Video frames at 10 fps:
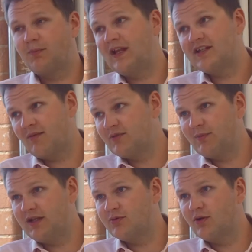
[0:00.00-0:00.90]
please come
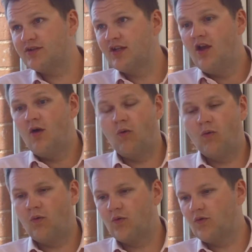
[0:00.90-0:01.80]
speak to us
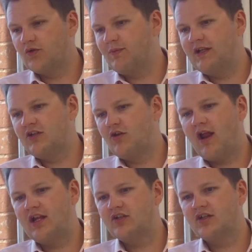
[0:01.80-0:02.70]
or speak to your
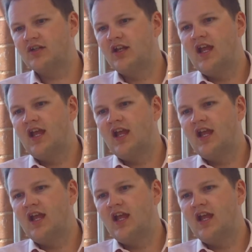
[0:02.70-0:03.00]
agent.